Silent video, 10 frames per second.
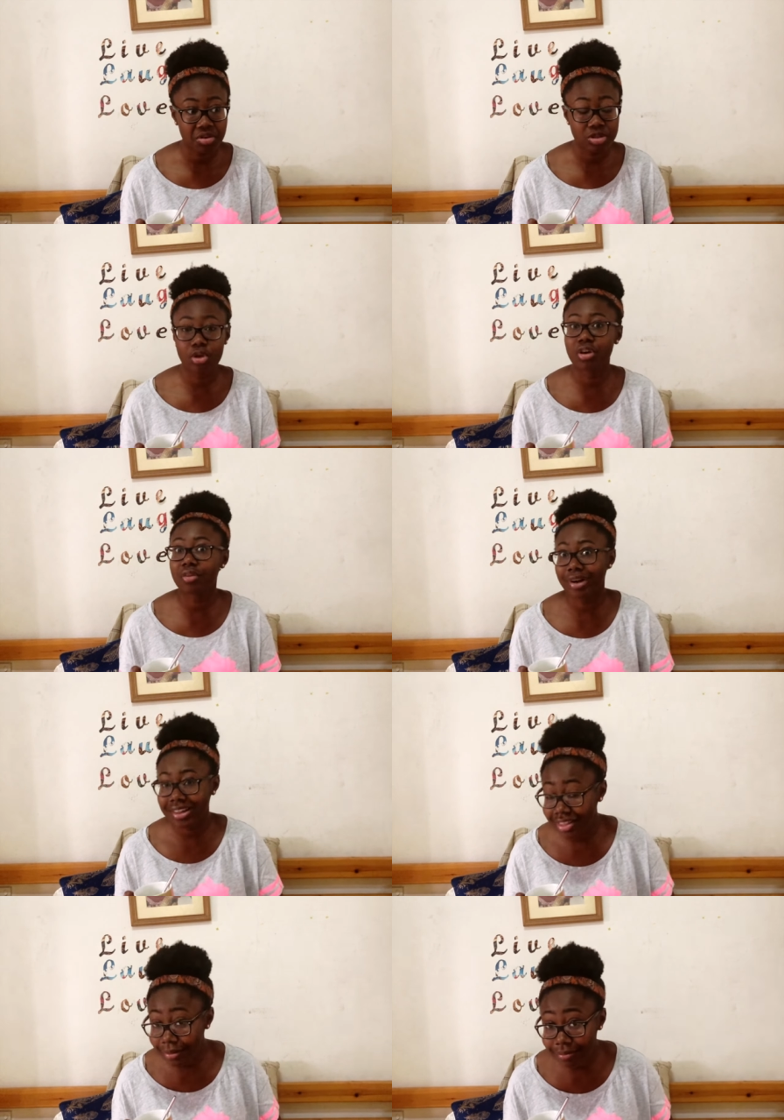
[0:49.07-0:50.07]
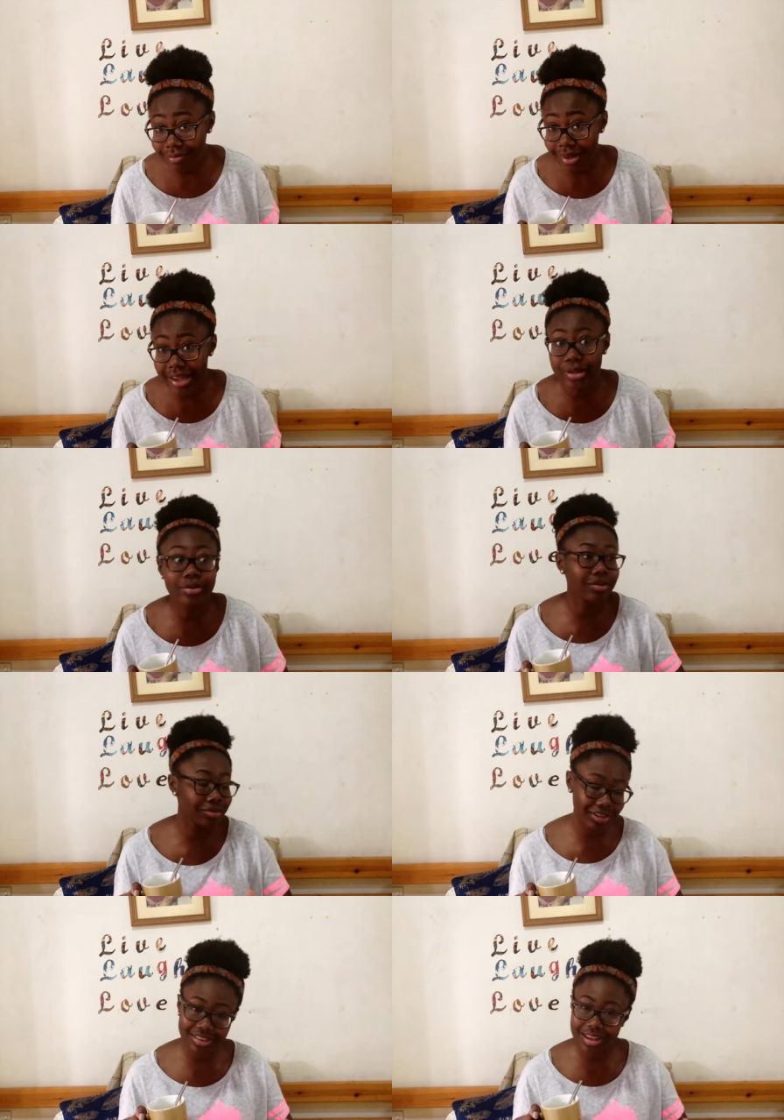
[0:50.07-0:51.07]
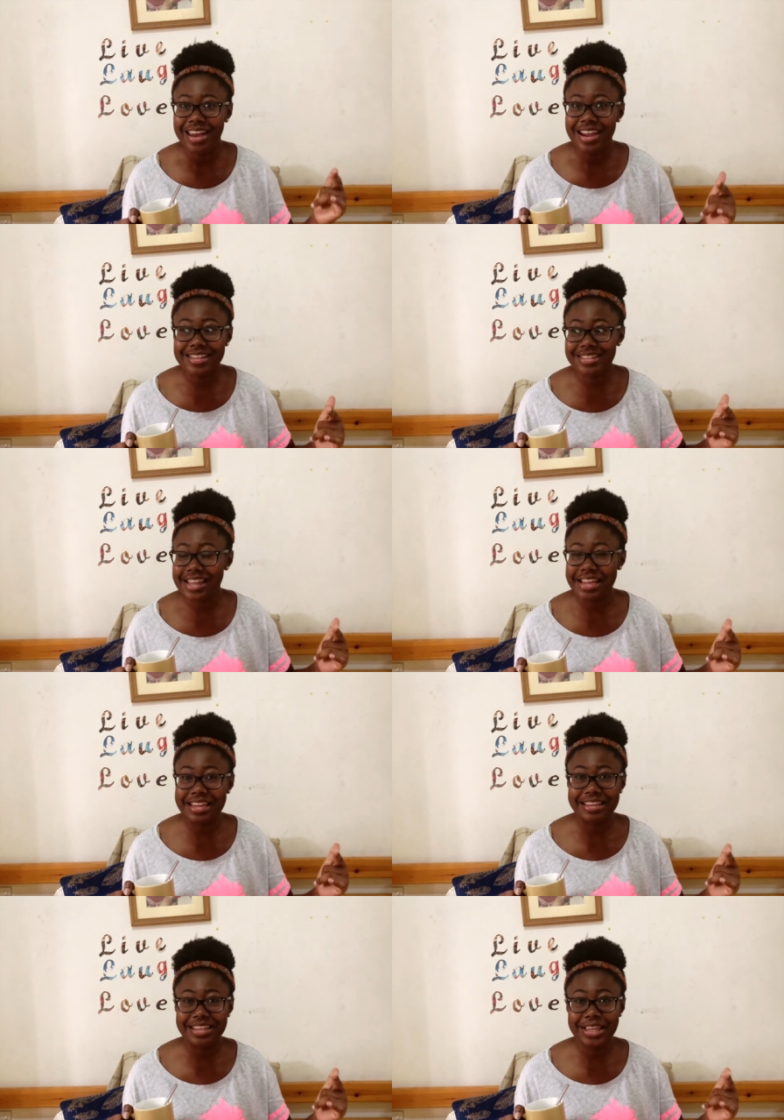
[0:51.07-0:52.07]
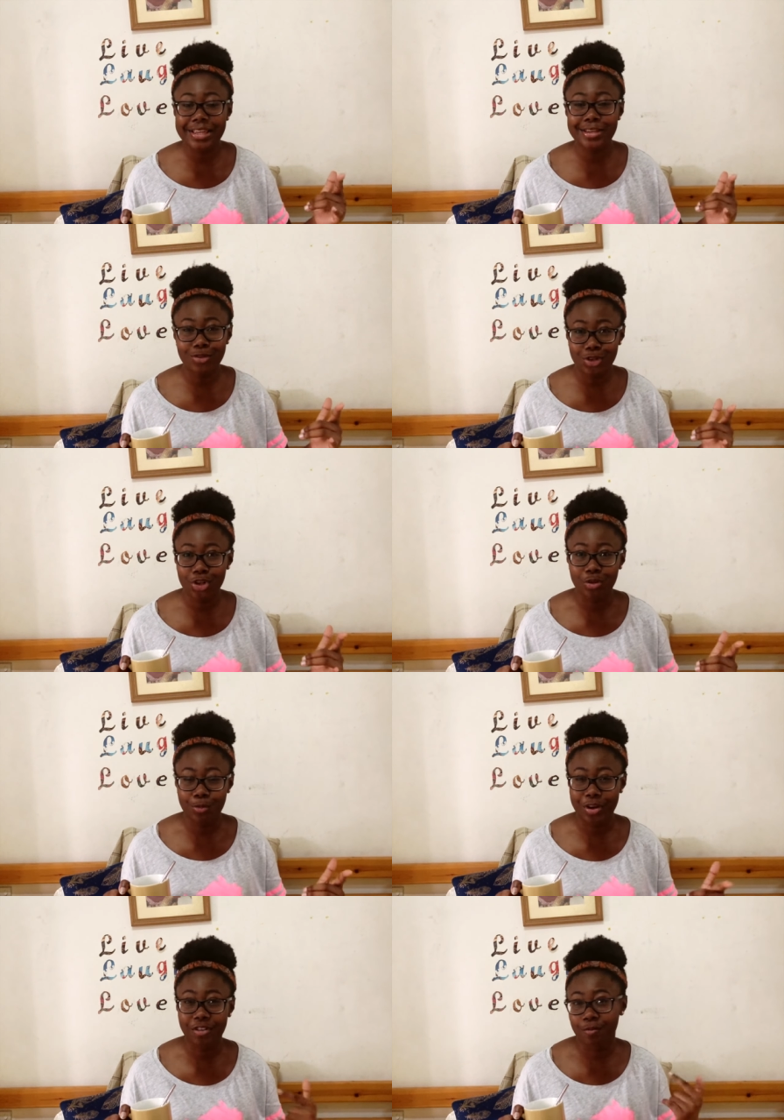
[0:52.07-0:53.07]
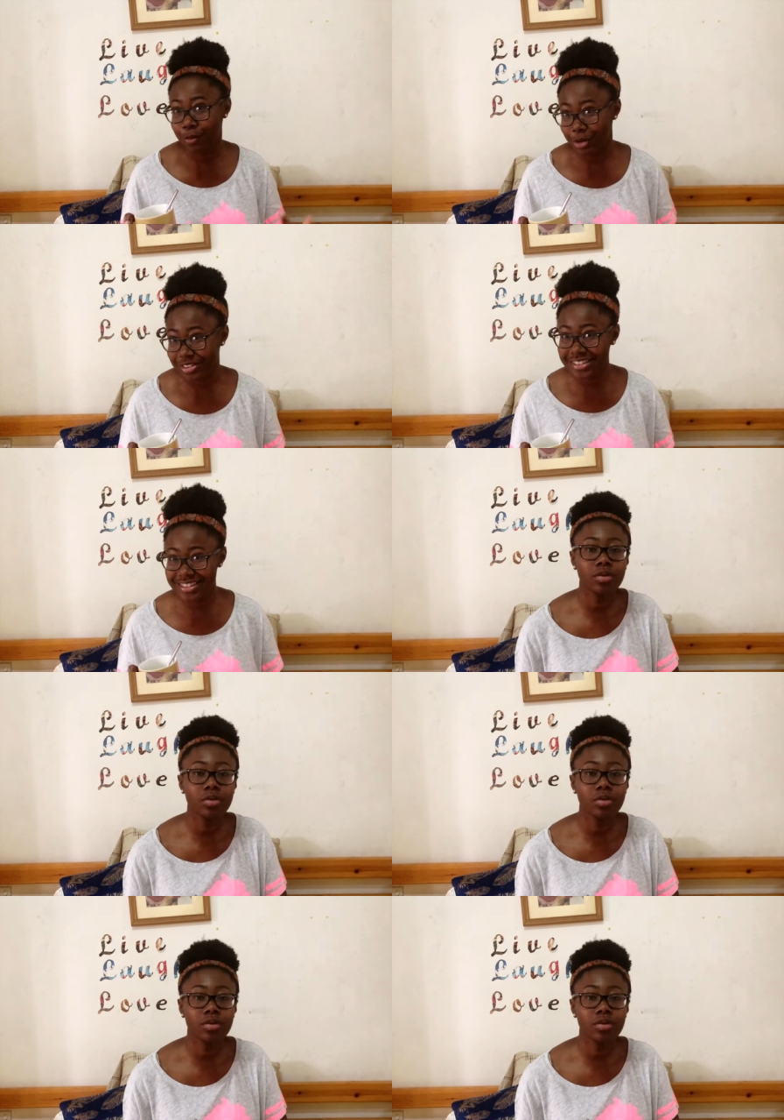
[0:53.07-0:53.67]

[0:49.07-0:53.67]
So you can write them and you can read them. It's like YouTube, but of books.